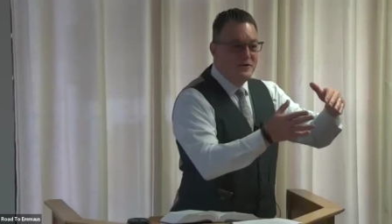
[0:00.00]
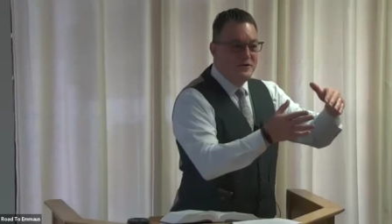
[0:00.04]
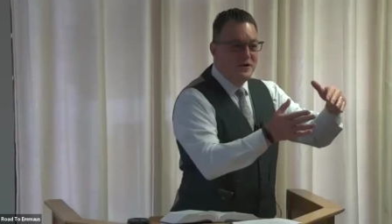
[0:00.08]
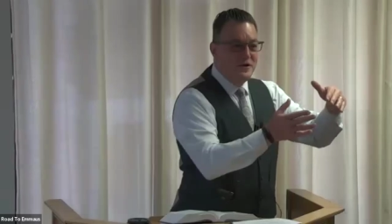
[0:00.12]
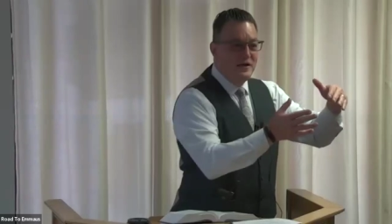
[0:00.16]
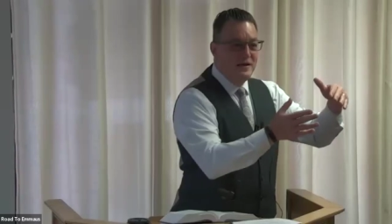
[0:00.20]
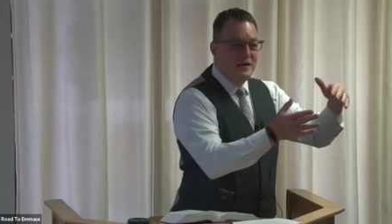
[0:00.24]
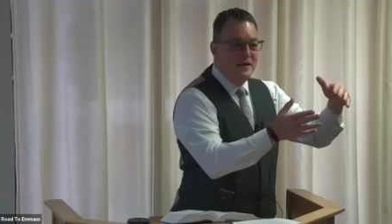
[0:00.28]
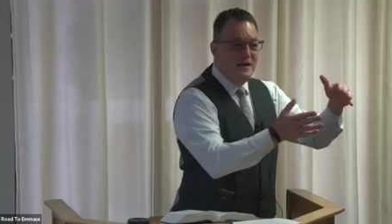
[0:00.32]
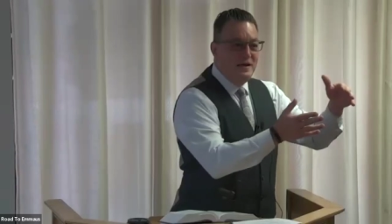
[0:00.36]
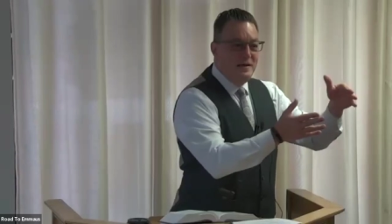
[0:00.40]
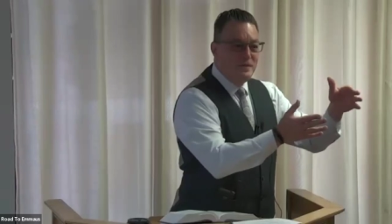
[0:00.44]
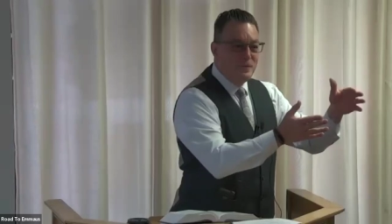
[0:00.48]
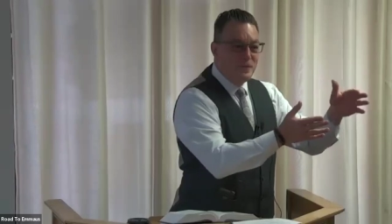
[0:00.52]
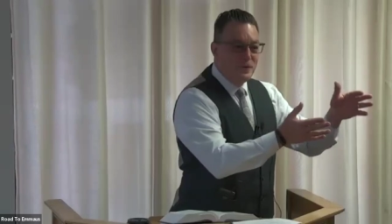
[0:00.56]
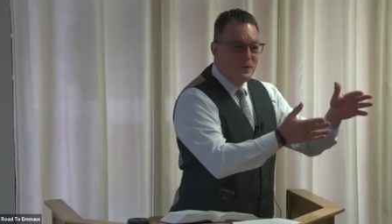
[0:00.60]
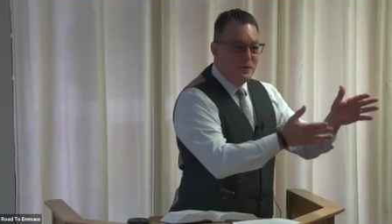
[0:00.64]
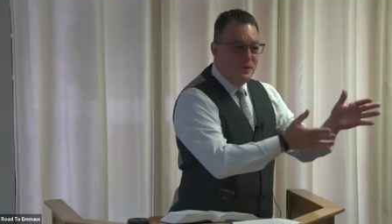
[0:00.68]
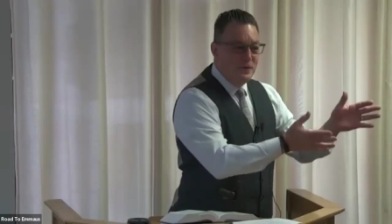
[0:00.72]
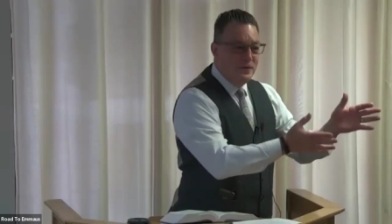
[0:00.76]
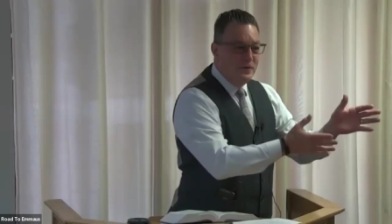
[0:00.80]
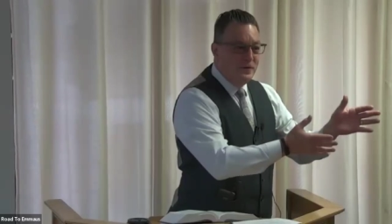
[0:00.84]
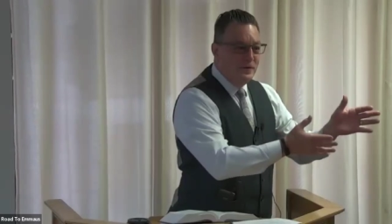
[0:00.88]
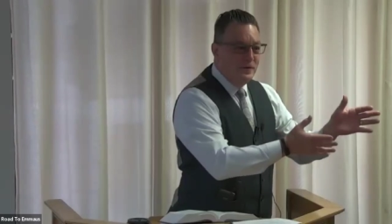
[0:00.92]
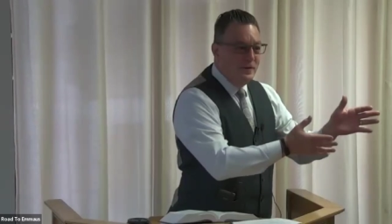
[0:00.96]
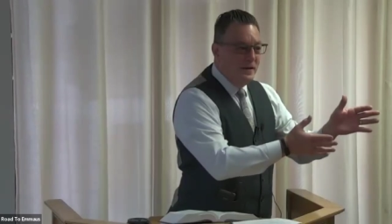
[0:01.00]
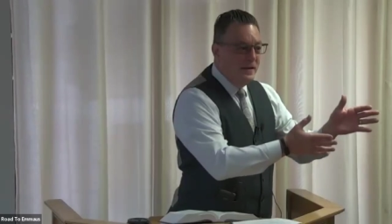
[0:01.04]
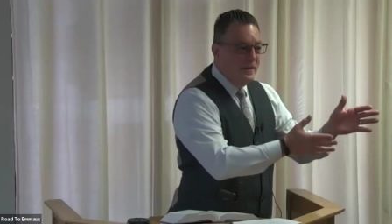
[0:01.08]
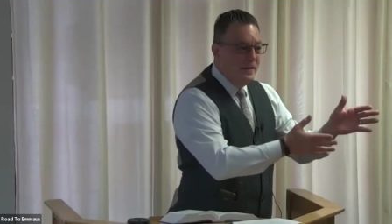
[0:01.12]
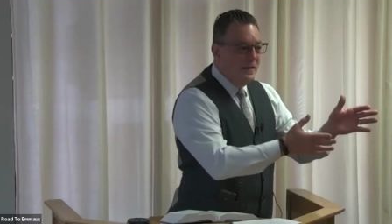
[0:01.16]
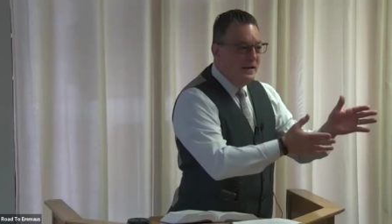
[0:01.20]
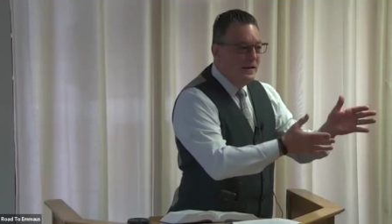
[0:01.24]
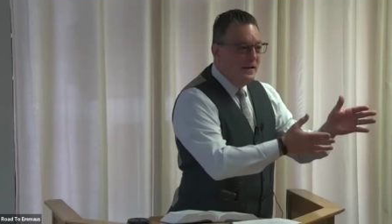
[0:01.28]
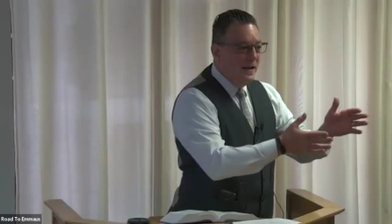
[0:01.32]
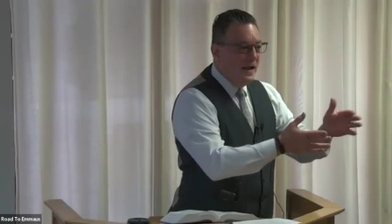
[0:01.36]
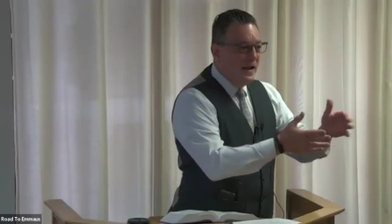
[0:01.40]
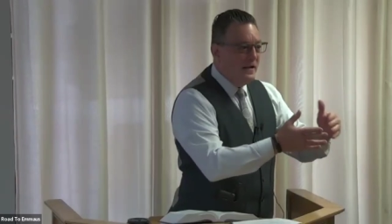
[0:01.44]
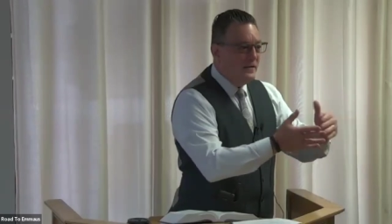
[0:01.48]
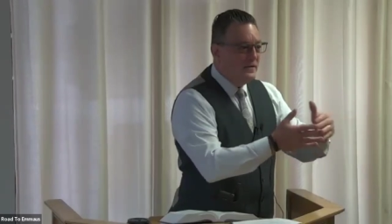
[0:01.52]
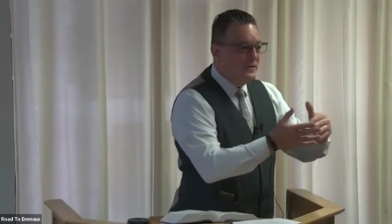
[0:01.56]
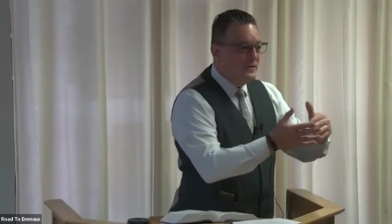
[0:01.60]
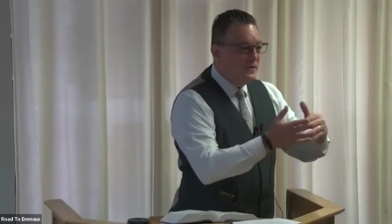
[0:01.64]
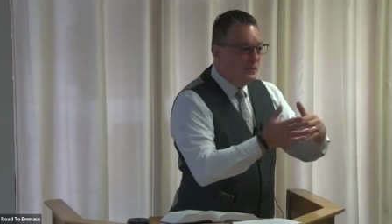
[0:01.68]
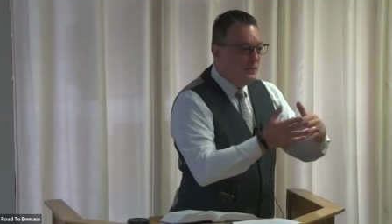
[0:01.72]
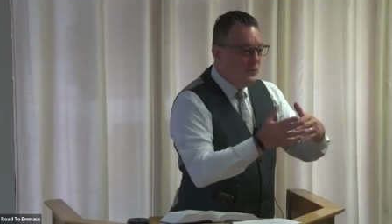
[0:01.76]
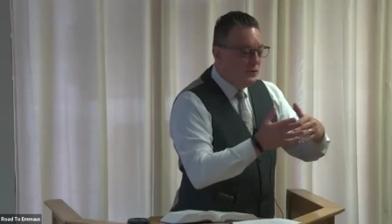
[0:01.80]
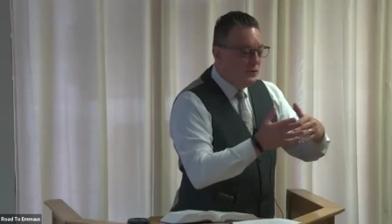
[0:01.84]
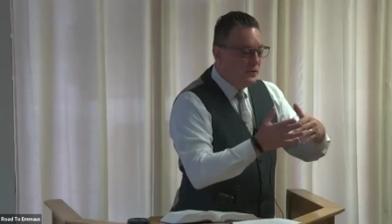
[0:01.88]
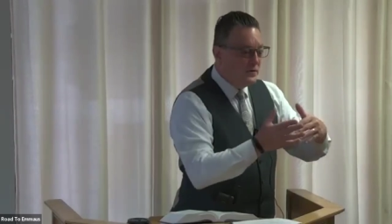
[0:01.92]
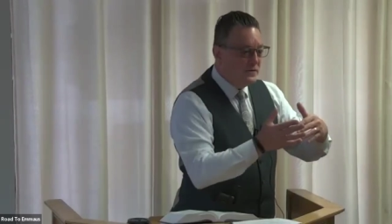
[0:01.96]
much a liberal
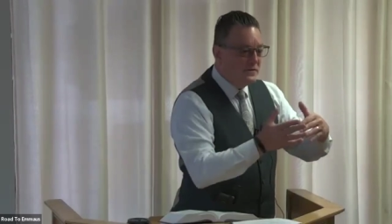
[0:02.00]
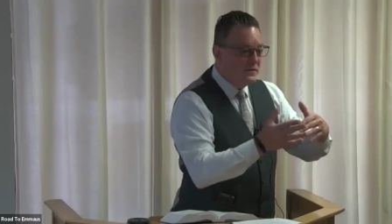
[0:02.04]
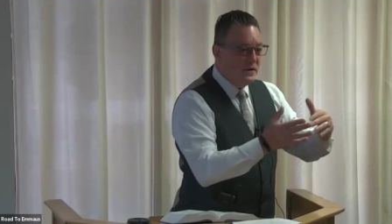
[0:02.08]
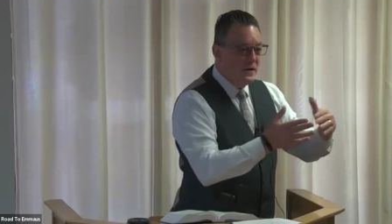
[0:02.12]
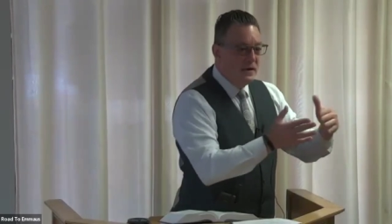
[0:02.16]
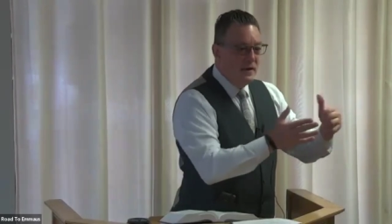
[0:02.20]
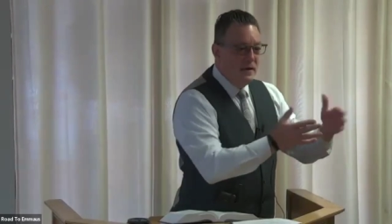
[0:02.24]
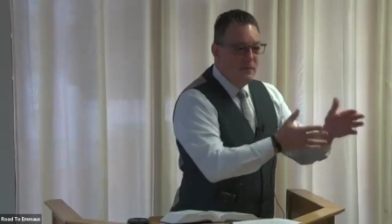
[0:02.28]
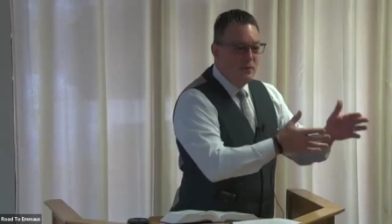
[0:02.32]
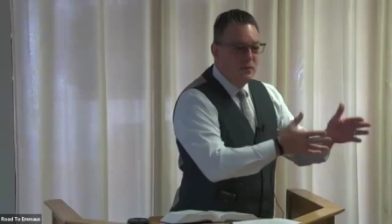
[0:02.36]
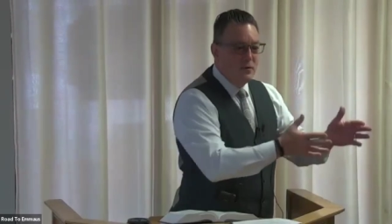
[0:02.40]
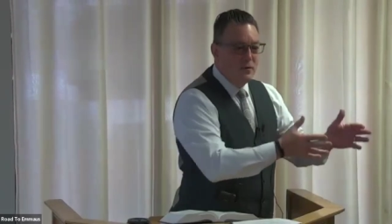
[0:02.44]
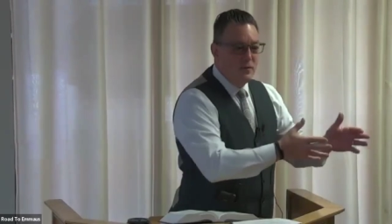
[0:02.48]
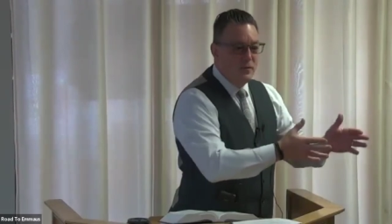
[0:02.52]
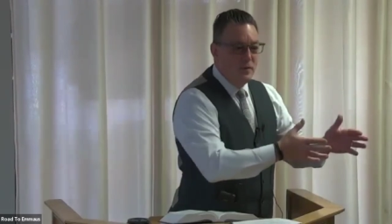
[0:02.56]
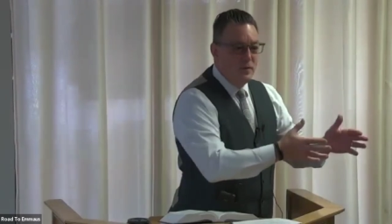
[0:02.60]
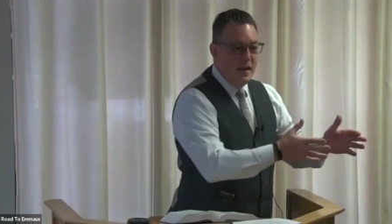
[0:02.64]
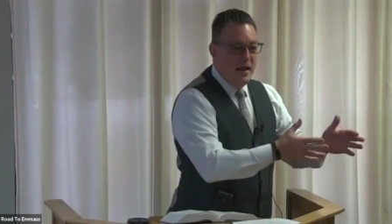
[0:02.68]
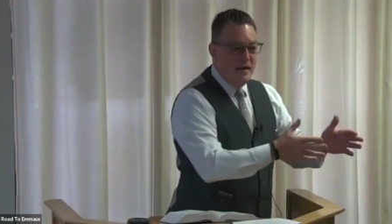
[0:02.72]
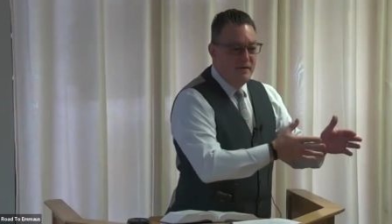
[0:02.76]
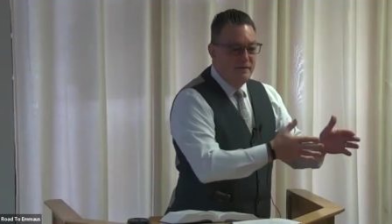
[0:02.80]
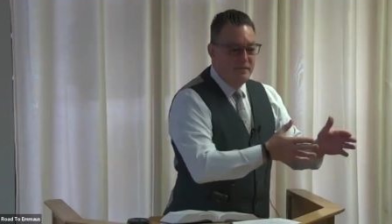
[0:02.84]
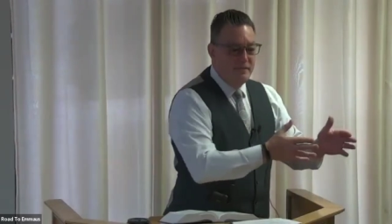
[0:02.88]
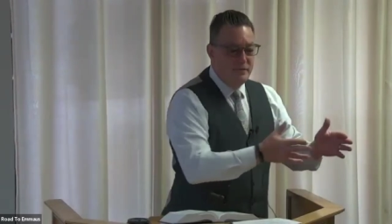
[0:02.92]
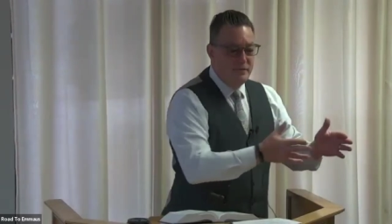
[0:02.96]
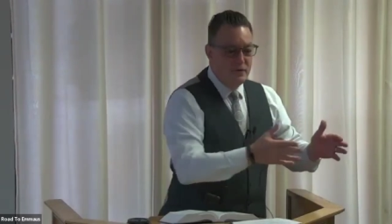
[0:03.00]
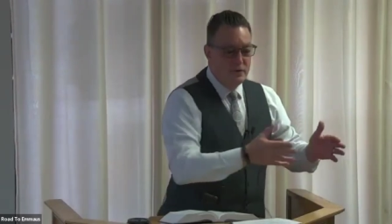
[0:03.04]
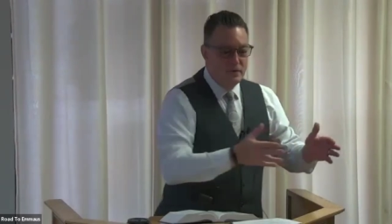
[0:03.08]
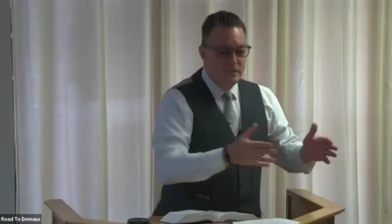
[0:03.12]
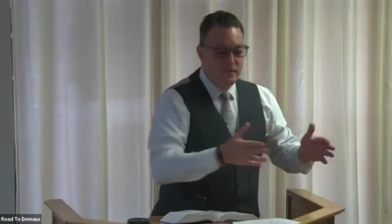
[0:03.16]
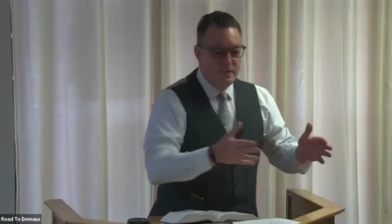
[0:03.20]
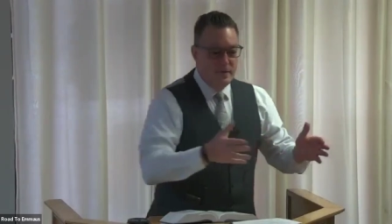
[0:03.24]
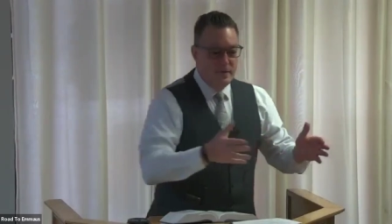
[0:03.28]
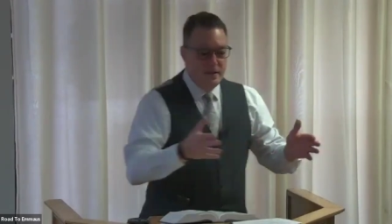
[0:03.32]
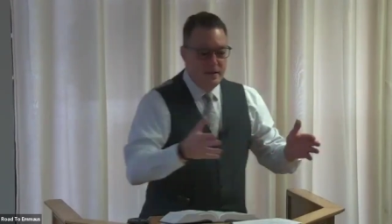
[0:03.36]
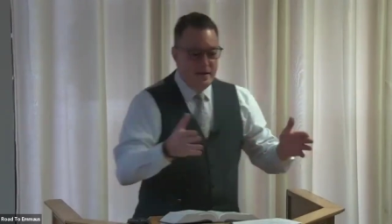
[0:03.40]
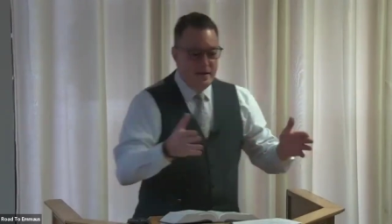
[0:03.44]
and supports the liberal platform.